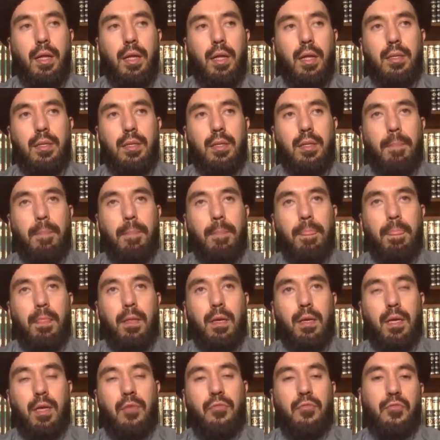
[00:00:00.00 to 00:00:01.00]
And
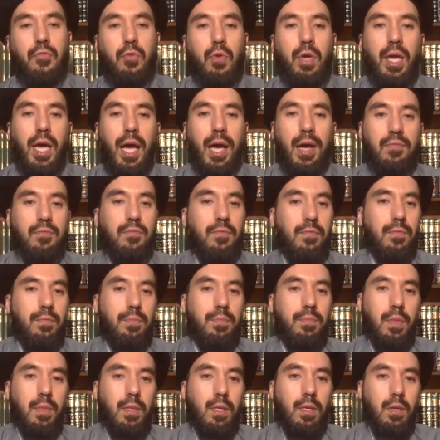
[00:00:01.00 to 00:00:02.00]
if we
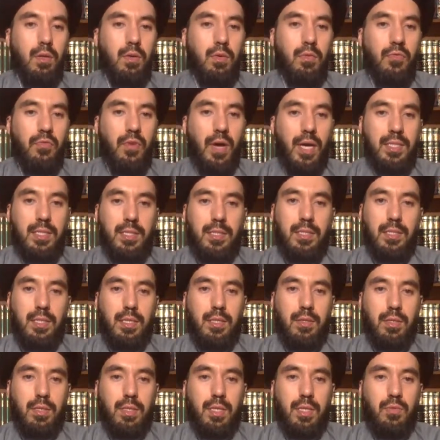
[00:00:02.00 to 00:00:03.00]
have
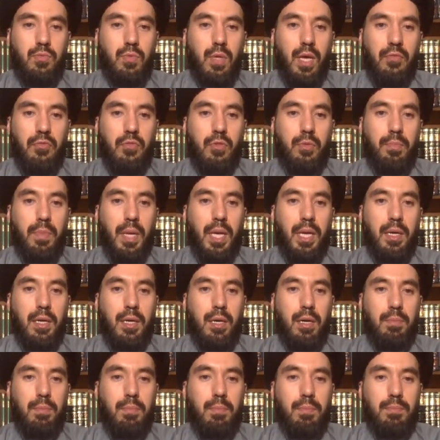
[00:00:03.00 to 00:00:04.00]
fasting that we have to
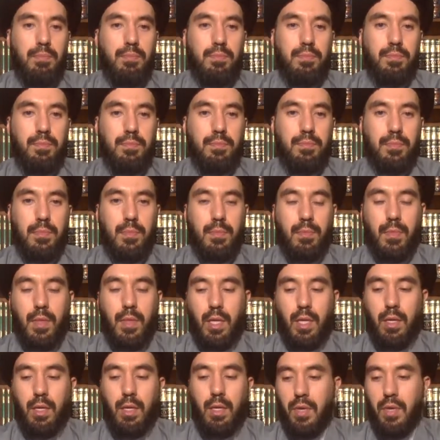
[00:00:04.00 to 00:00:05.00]
make up,
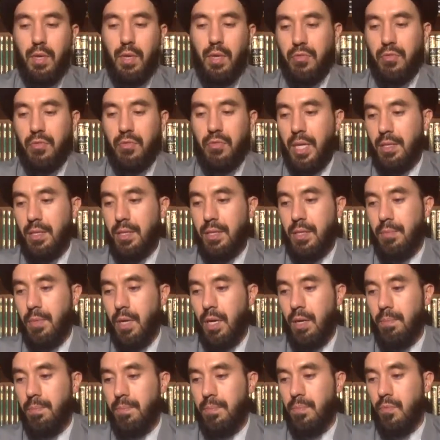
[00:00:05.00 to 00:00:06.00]
we have to make
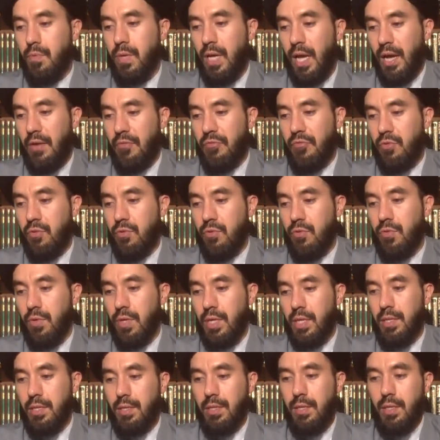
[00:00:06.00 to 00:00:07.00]
them up, we have to do
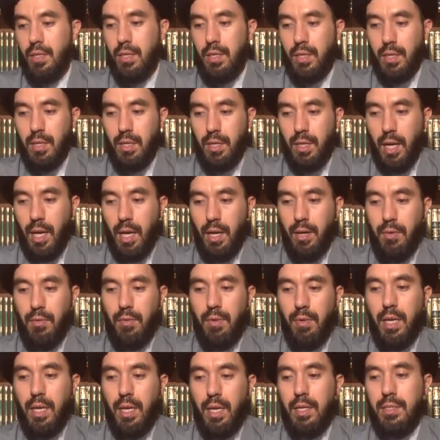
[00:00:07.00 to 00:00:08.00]
it
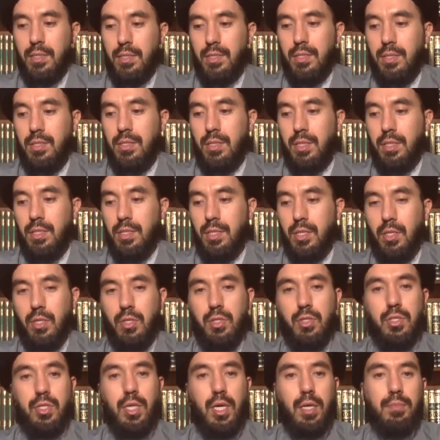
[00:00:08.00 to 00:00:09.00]
now, and it's a
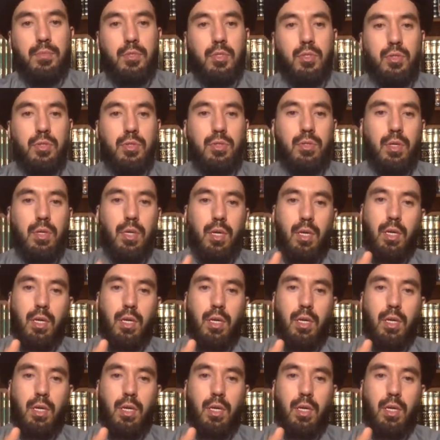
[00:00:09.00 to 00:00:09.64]
good time to